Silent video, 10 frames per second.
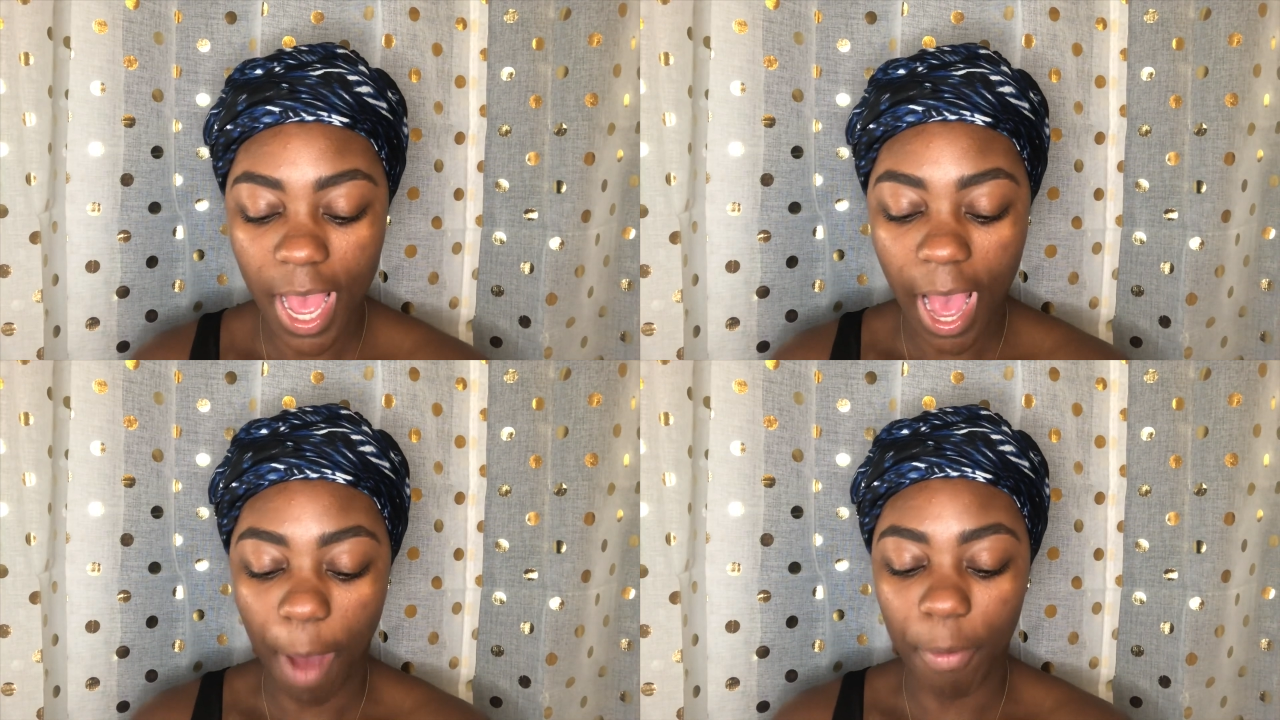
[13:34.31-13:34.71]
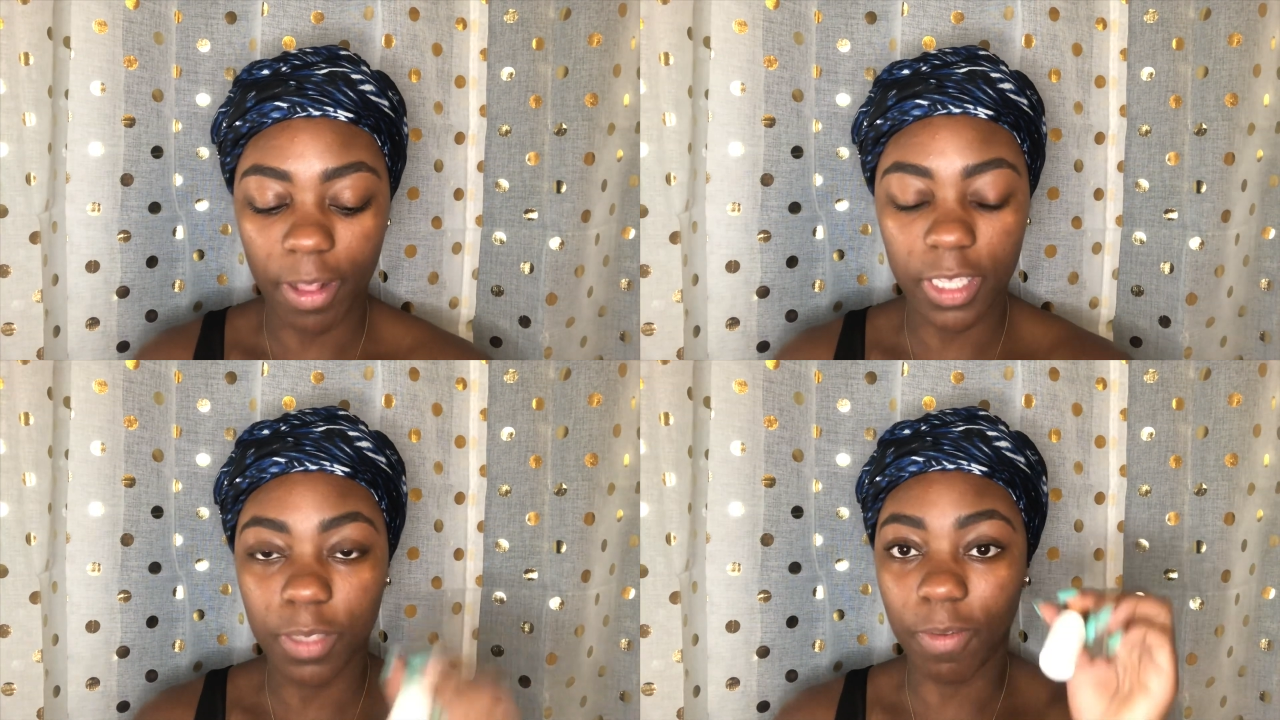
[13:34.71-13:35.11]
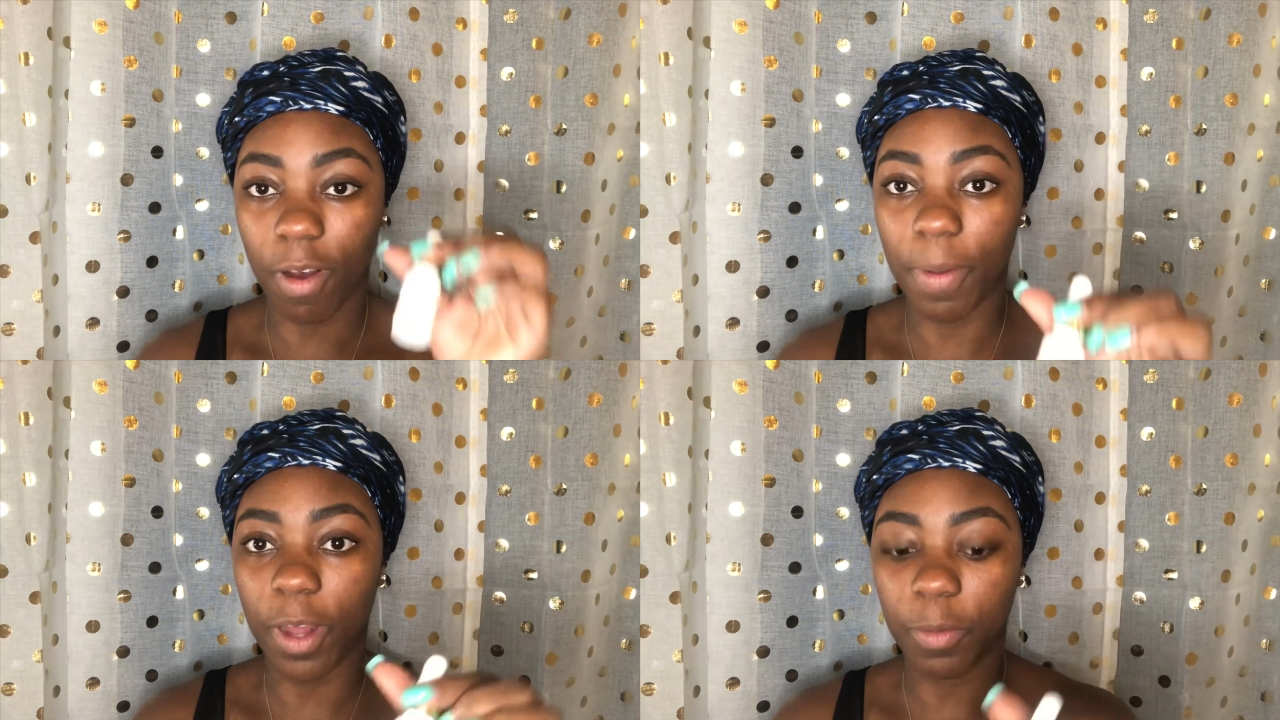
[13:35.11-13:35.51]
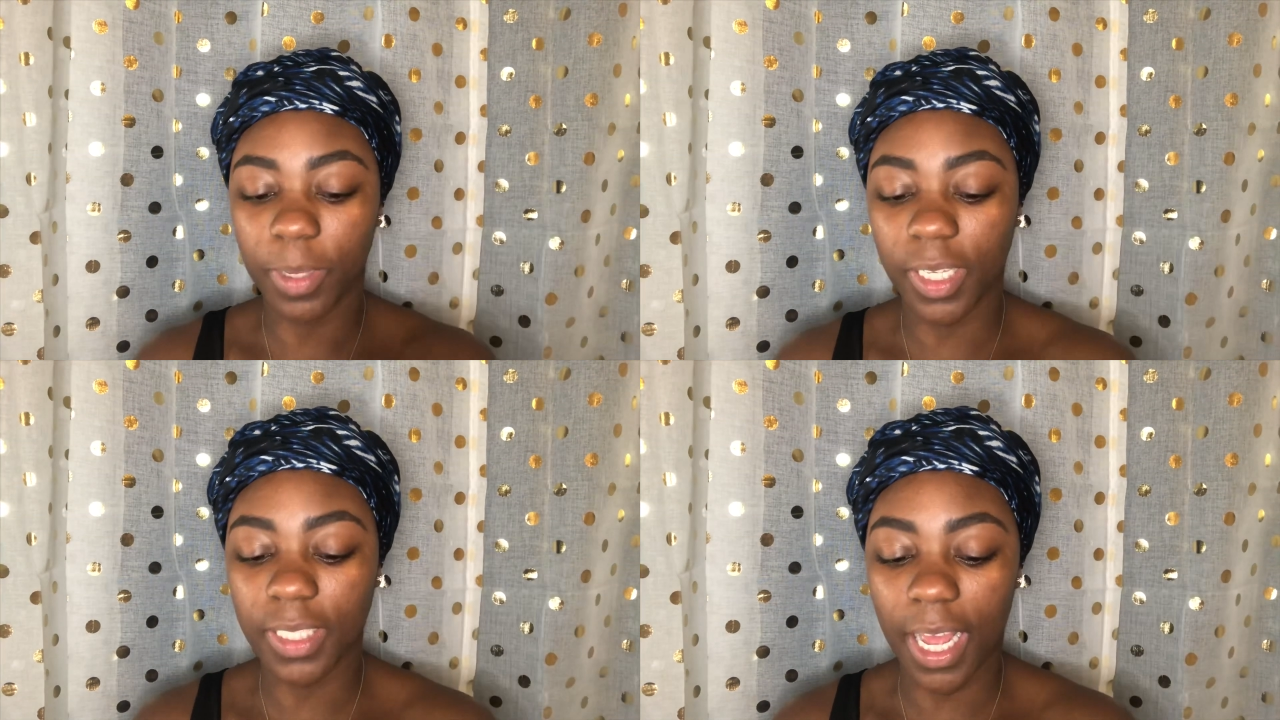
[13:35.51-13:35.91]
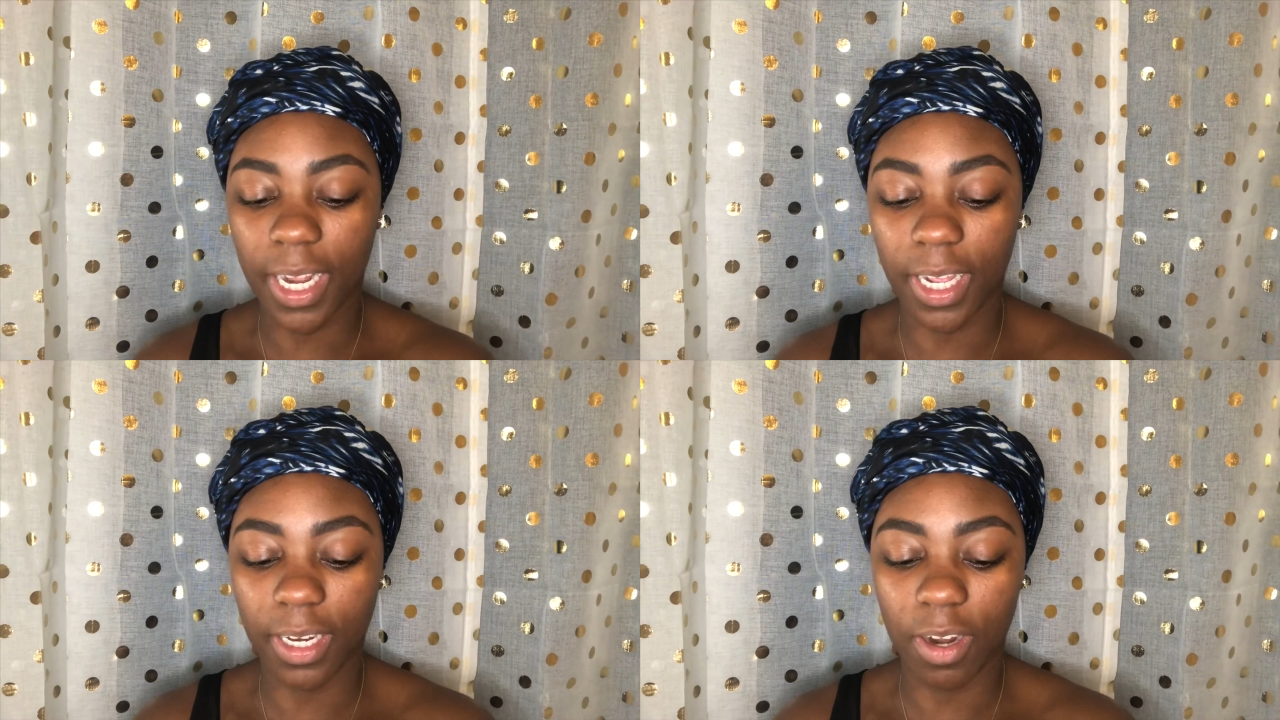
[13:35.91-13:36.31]
I bought the small bottle because I
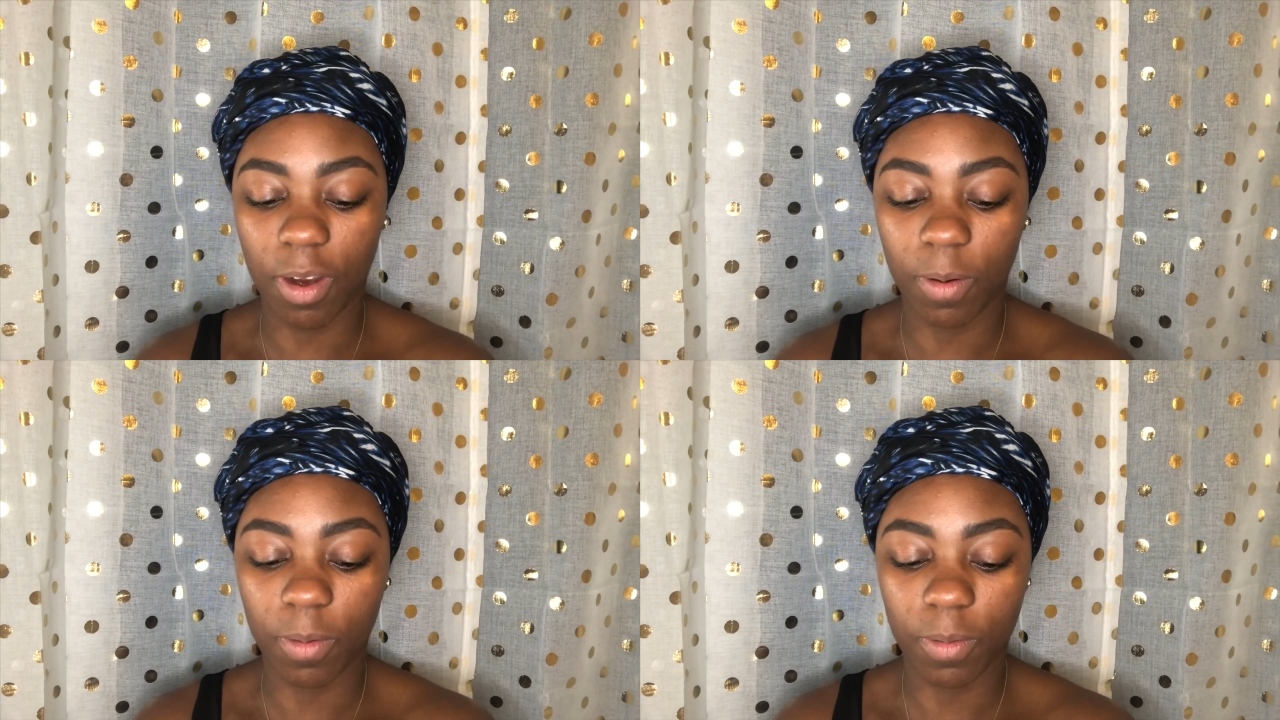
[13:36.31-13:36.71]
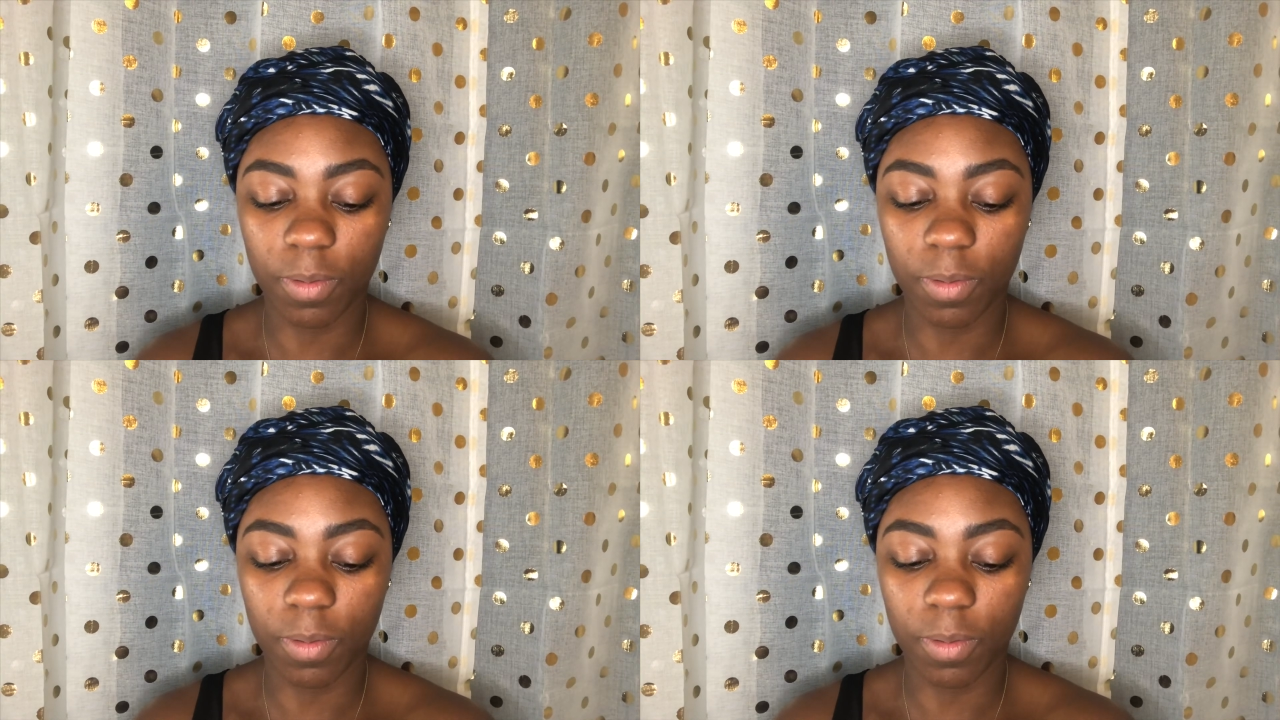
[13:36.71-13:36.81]
didn't know